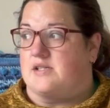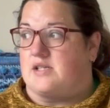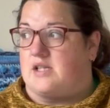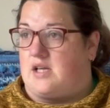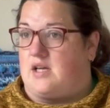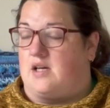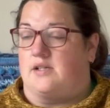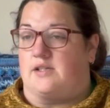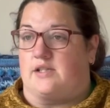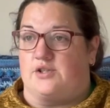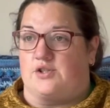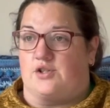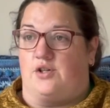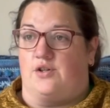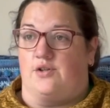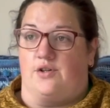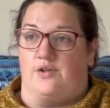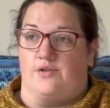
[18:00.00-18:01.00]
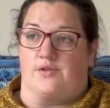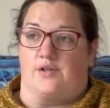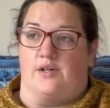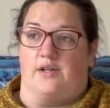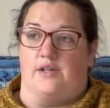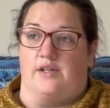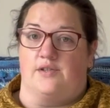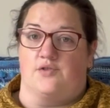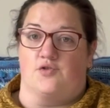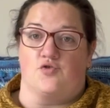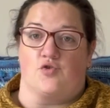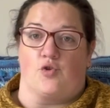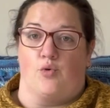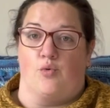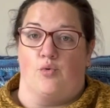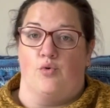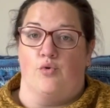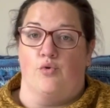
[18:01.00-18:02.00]
the yardage on Hosgarn is
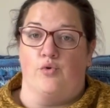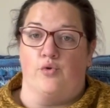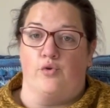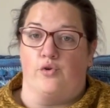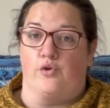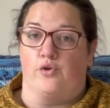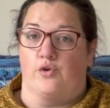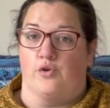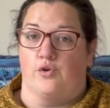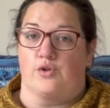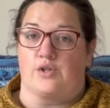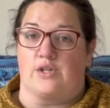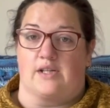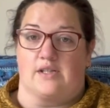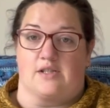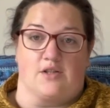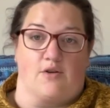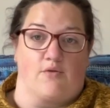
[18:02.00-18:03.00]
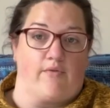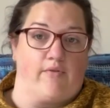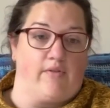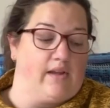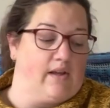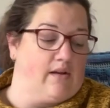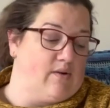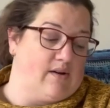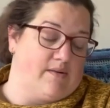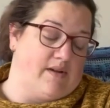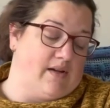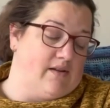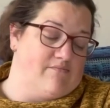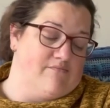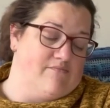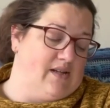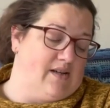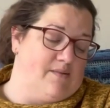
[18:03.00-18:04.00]
so good. I don't think, well,
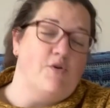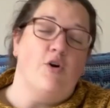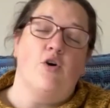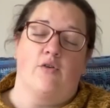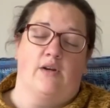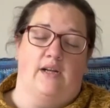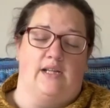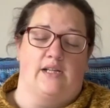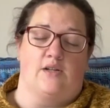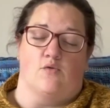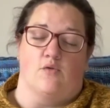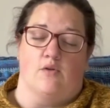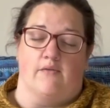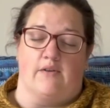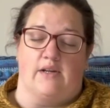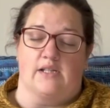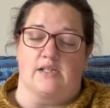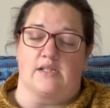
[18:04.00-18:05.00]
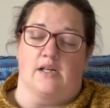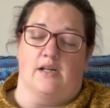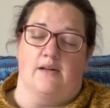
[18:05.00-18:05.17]
I'm not going to need all of it.